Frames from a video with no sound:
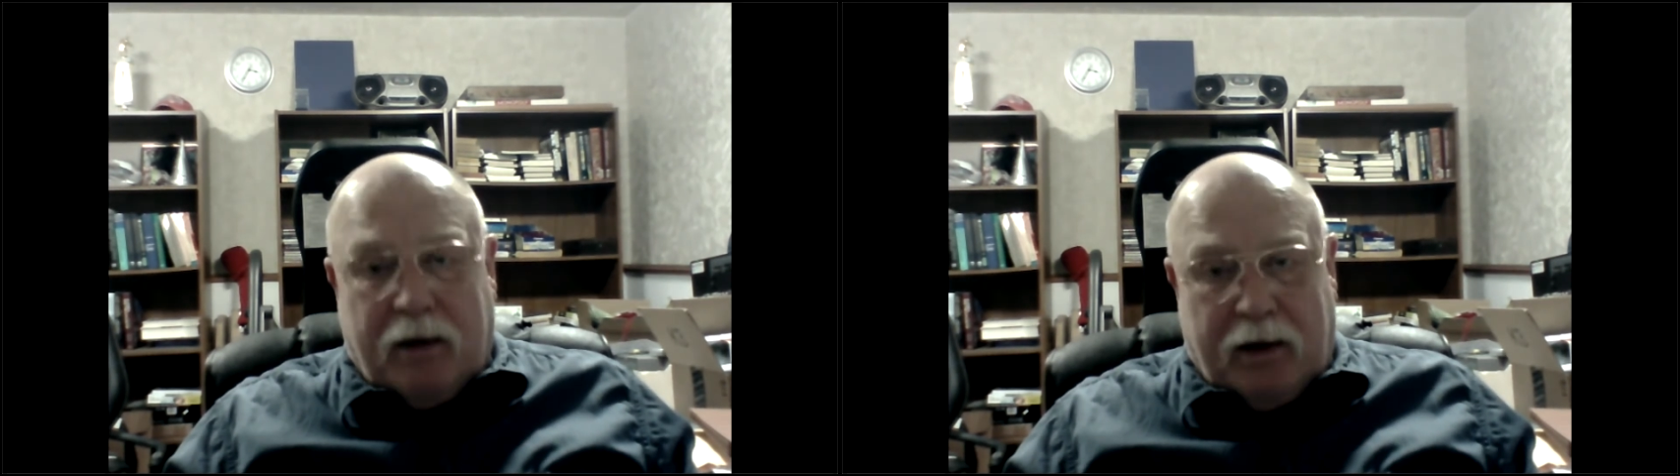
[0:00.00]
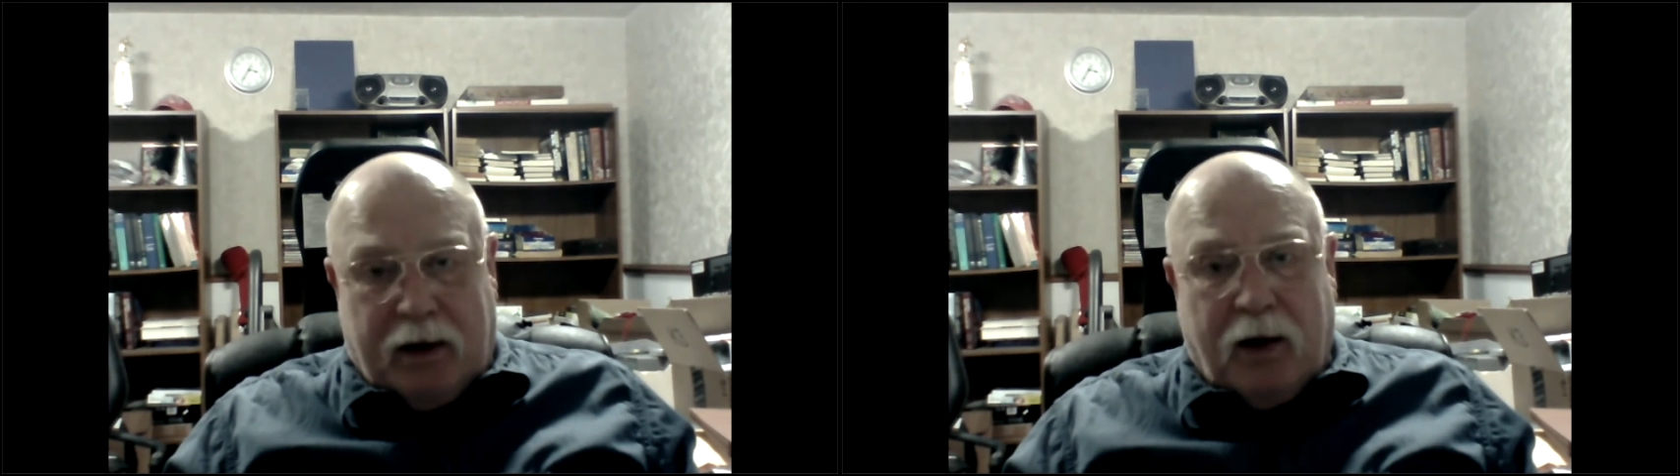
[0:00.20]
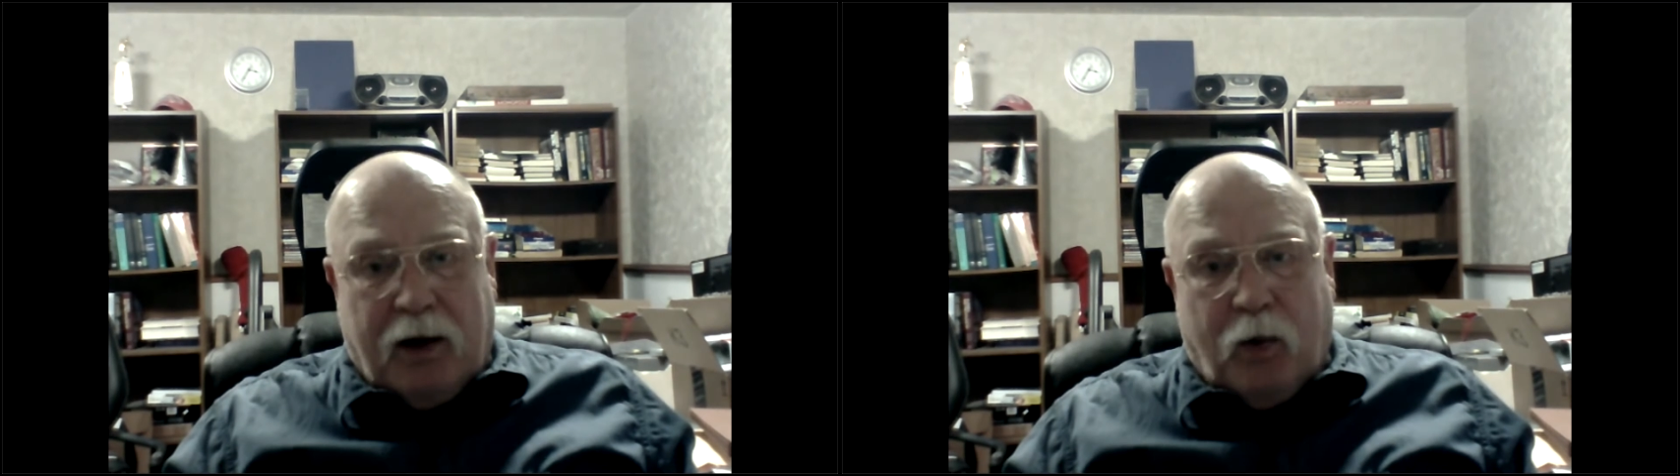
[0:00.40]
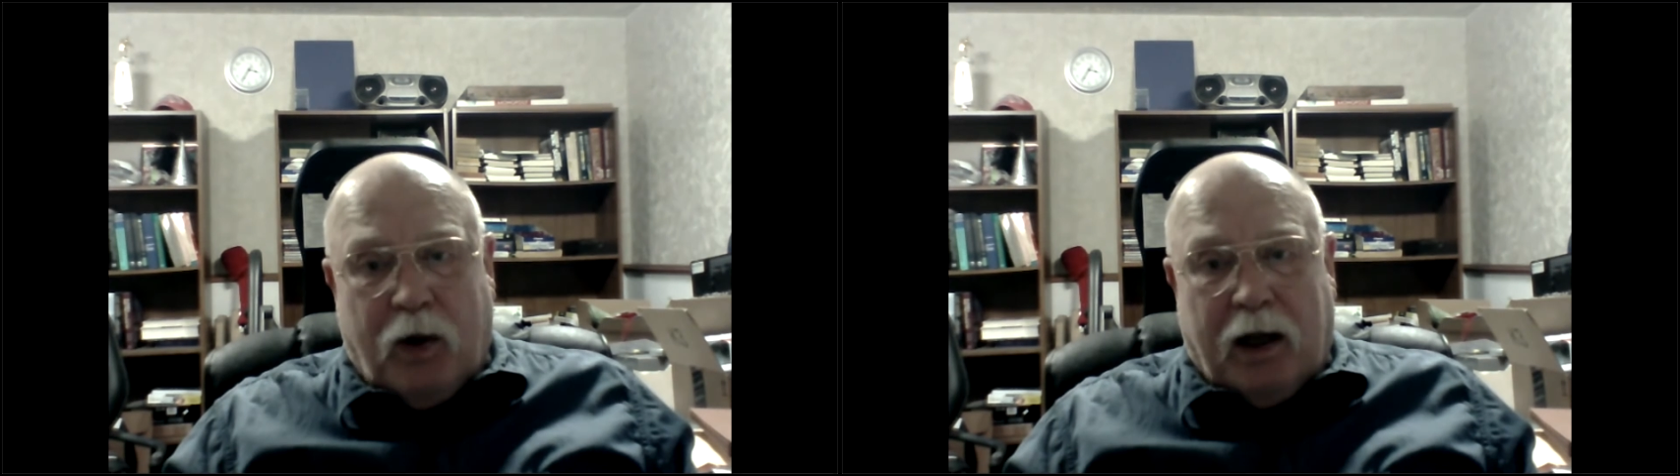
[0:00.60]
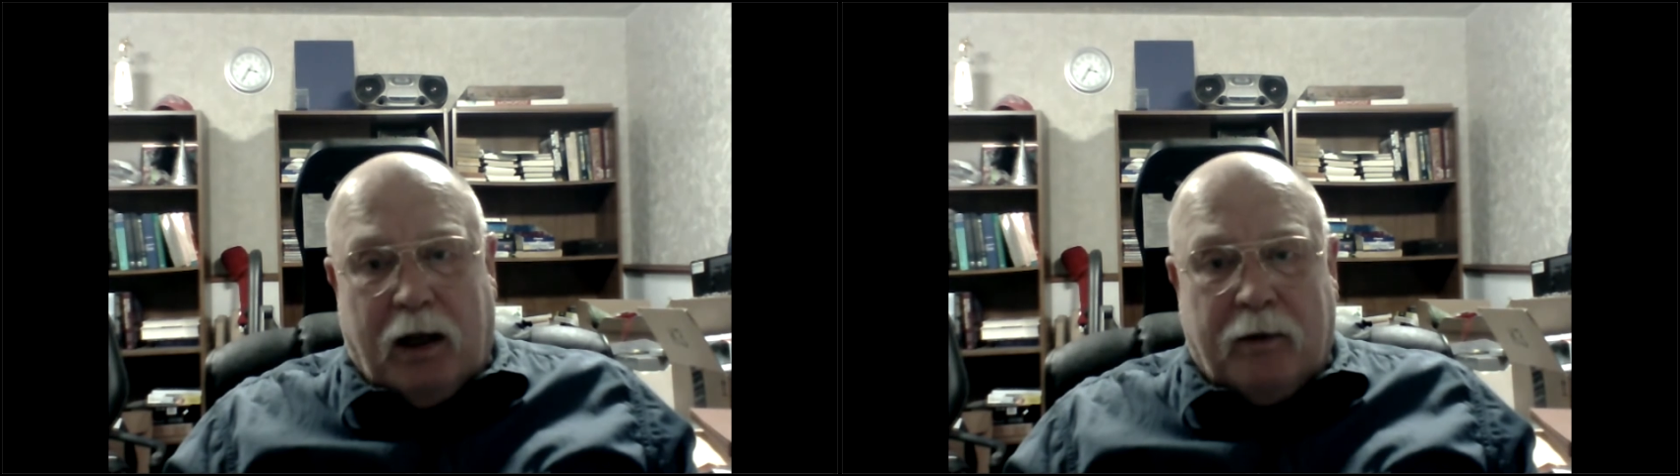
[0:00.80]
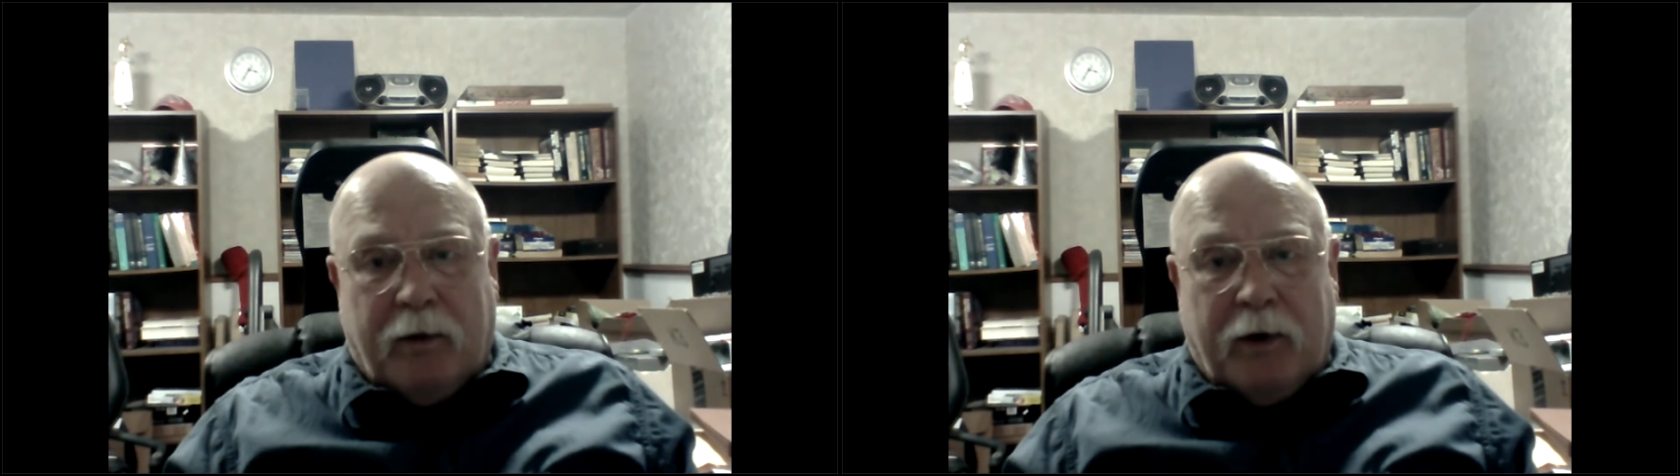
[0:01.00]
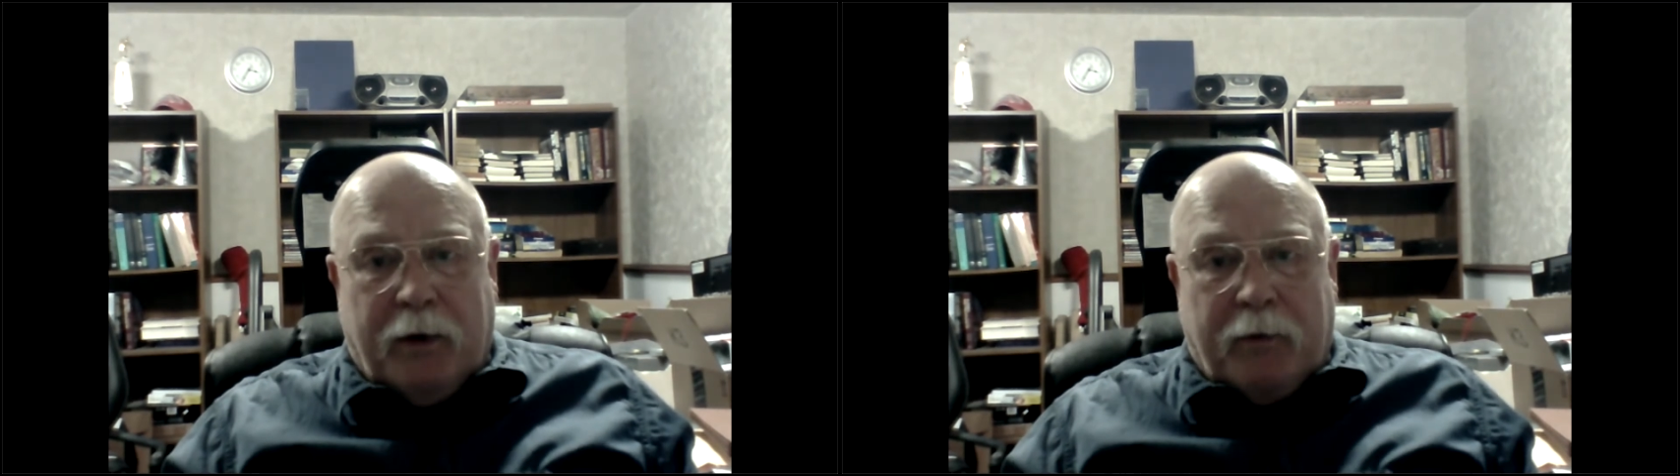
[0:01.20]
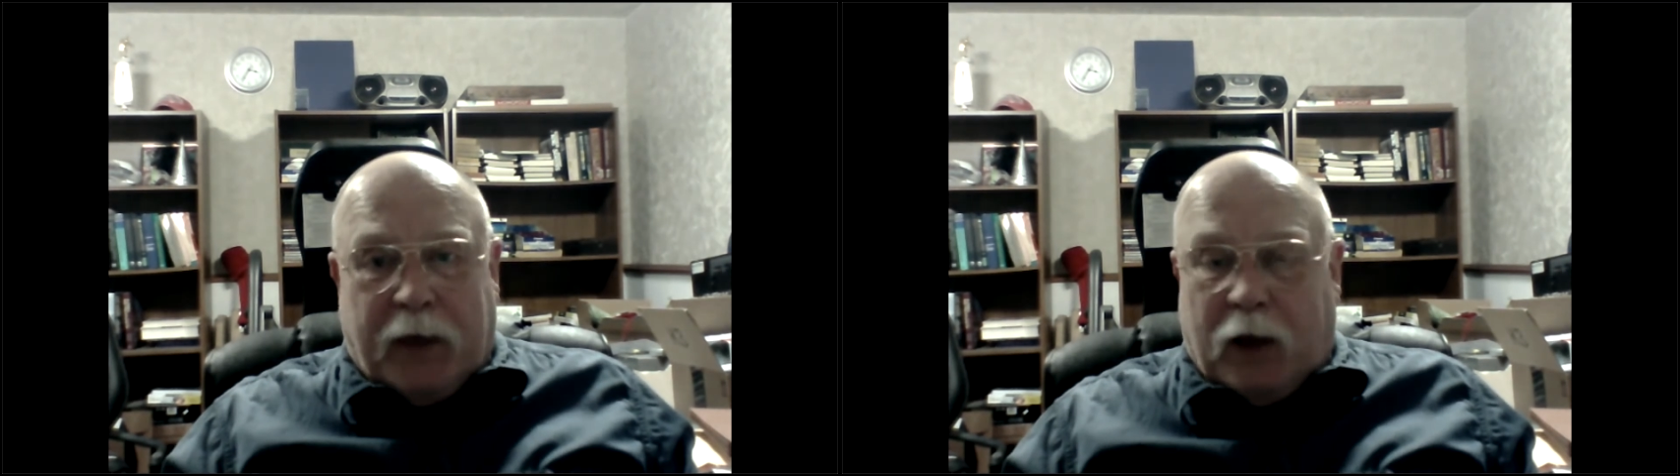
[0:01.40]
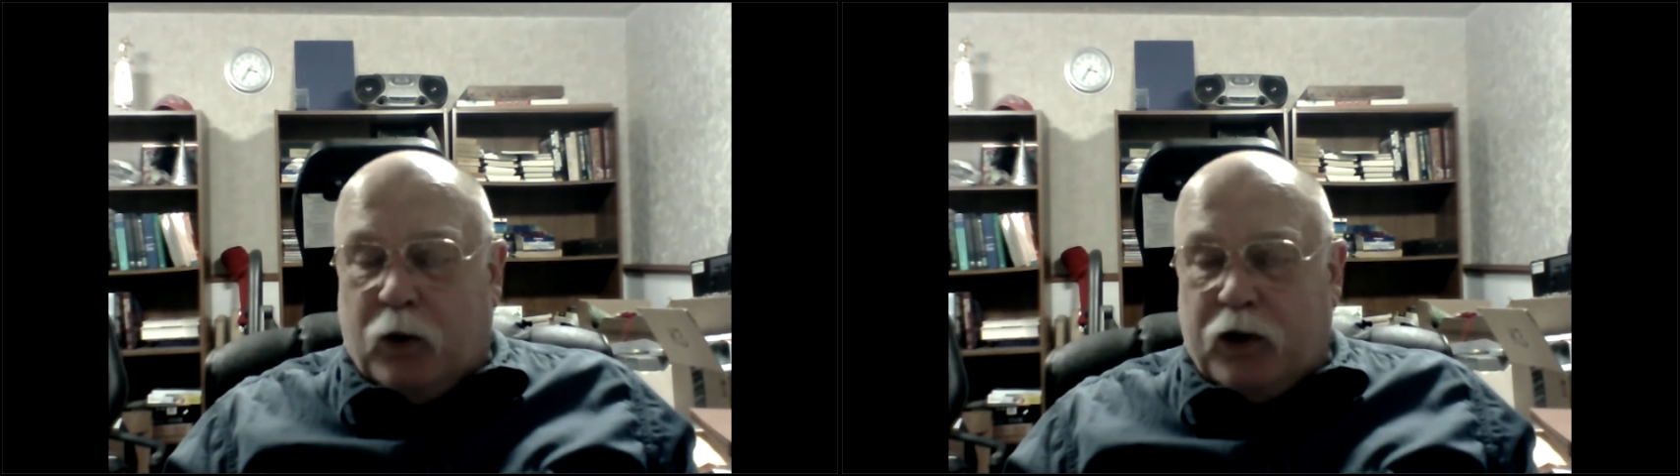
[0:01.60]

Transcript: then it will. And